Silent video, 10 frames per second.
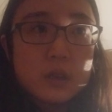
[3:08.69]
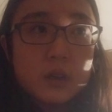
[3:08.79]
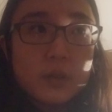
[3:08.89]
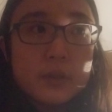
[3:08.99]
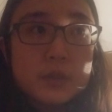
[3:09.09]

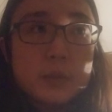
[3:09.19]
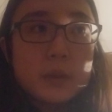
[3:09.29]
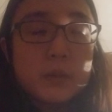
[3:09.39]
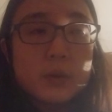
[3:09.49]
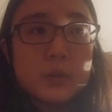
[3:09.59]
All those
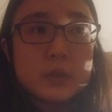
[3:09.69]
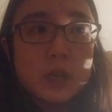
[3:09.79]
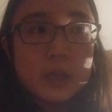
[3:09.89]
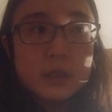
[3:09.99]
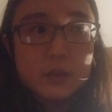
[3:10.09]
people who
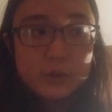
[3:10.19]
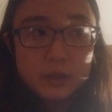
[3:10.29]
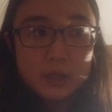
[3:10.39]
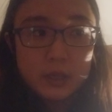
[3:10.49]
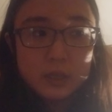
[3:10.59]
died in those
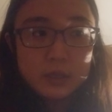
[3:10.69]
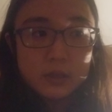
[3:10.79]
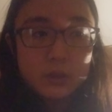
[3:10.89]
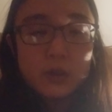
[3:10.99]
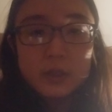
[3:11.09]
things
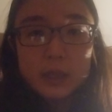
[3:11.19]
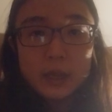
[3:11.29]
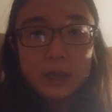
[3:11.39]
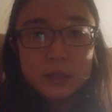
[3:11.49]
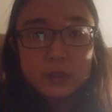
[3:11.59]
thought they
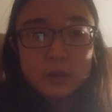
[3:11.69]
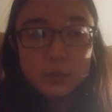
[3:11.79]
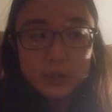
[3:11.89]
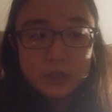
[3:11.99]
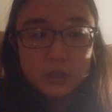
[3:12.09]
had a
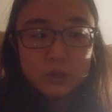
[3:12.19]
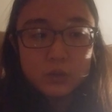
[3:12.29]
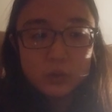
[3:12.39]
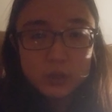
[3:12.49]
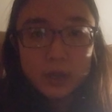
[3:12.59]
reason
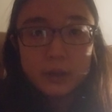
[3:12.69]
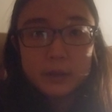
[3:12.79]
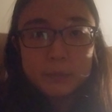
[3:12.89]
to die.